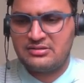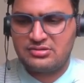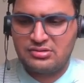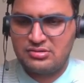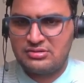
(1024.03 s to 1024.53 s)

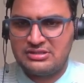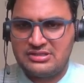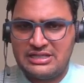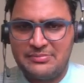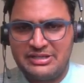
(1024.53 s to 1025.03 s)
So this
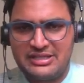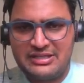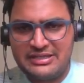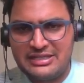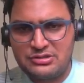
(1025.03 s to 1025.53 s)
is I am taking
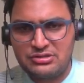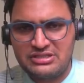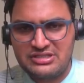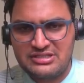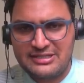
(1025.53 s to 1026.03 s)
here. So this
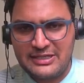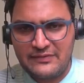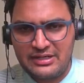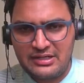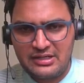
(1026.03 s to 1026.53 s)
is the
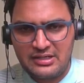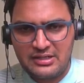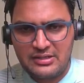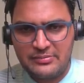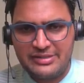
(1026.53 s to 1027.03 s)
given
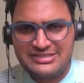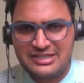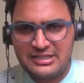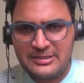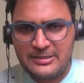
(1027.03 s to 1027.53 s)

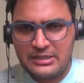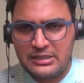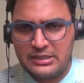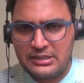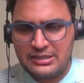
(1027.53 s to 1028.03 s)
basically
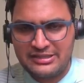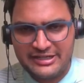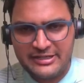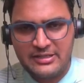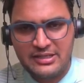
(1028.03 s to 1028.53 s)

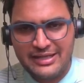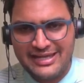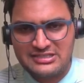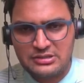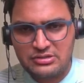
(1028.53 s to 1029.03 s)
grid
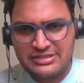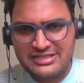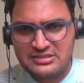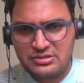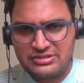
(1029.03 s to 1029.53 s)
x cross x
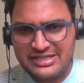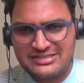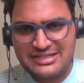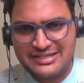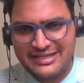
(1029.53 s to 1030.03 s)
cross x,
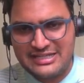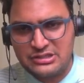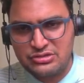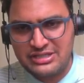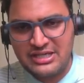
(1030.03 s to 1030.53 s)
and here
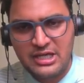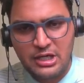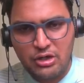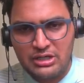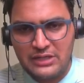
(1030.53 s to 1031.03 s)
you see
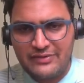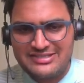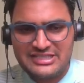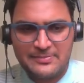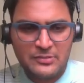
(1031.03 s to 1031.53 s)
only one
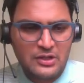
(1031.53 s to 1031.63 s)
shape.